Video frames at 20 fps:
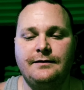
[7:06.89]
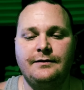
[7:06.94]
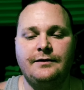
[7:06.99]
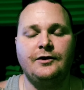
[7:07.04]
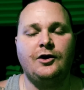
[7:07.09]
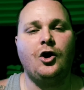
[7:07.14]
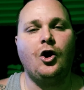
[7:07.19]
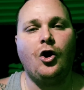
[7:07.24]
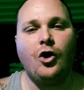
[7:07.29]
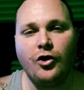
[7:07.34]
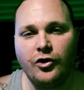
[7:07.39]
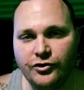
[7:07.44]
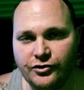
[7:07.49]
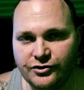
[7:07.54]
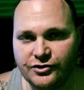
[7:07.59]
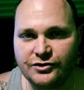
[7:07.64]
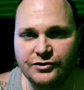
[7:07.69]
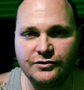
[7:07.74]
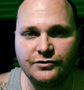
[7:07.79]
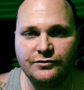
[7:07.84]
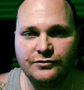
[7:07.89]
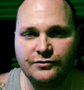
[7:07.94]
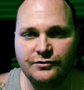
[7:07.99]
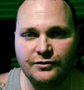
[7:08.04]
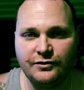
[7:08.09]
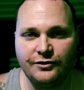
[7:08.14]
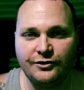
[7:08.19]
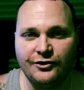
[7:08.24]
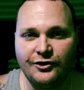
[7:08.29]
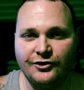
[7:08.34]
the guards
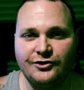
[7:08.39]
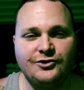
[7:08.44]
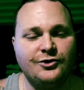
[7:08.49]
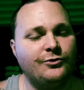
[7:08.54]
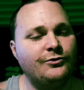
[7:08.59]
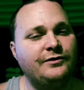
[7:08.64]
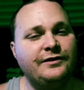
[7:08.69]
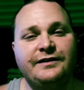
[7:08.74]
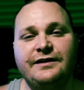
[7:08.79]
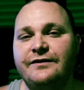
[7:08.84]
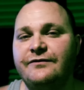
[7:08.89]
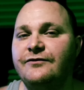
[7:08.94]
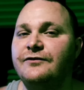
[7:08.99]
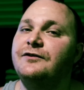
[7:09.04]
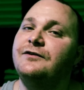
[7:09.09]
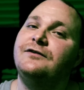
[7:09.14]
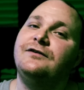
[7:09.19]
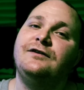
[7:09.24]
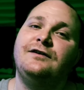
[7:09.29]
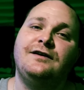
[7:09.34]
are totally different.